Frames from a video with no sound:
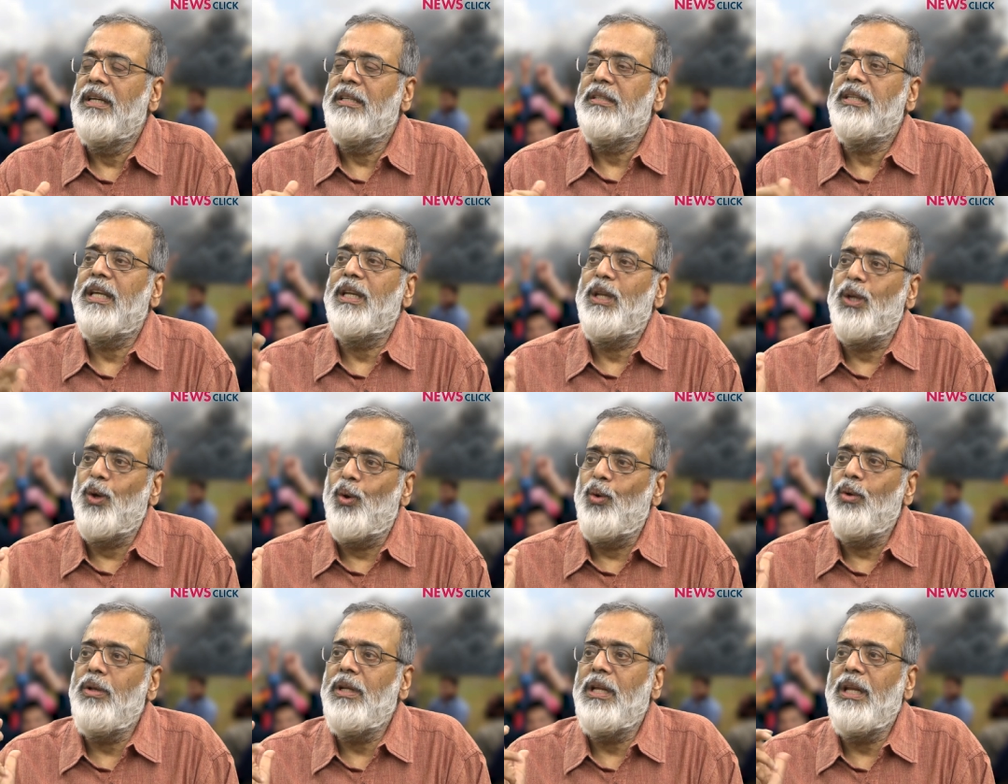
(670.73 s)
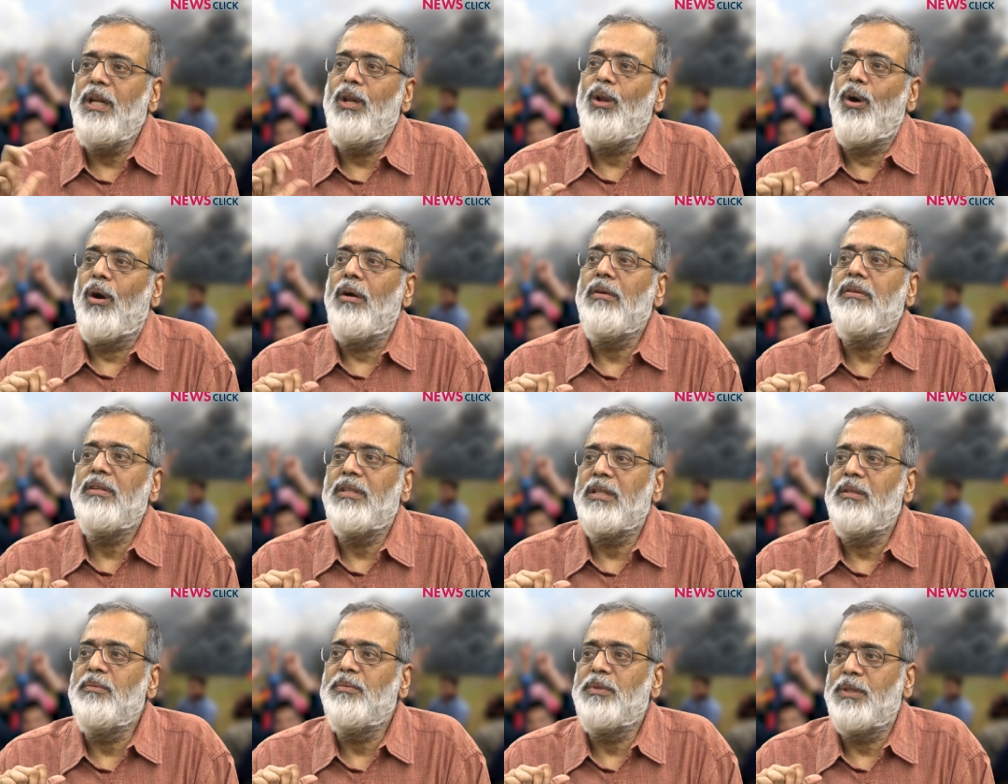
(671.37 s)
that the only
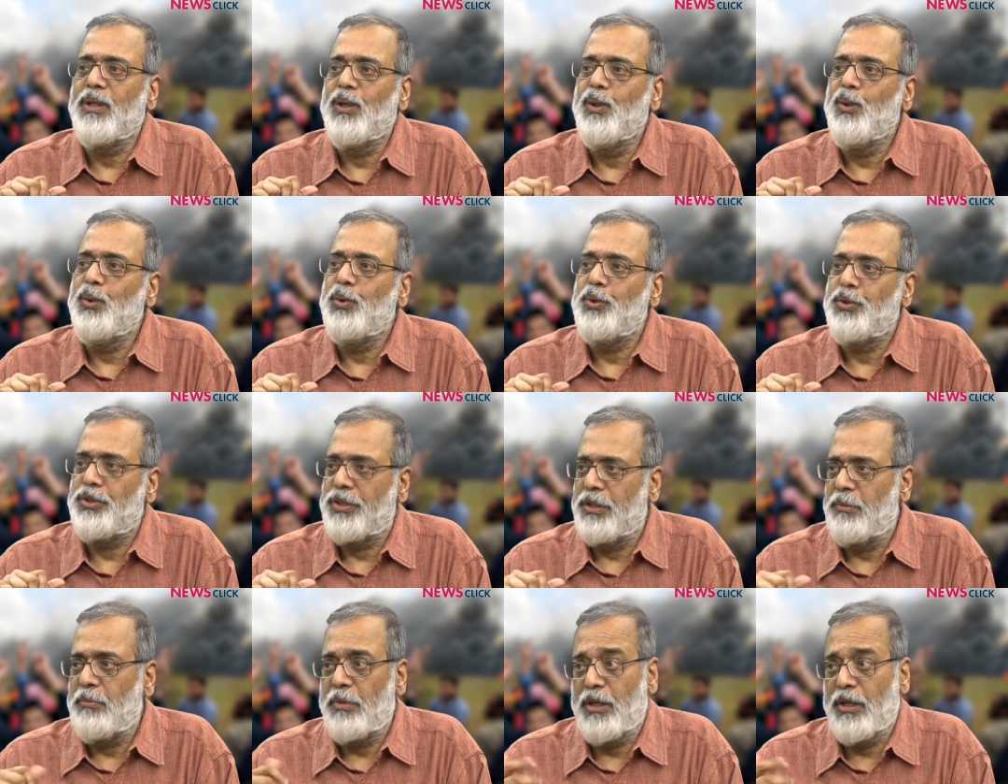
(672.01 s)
long-term solution,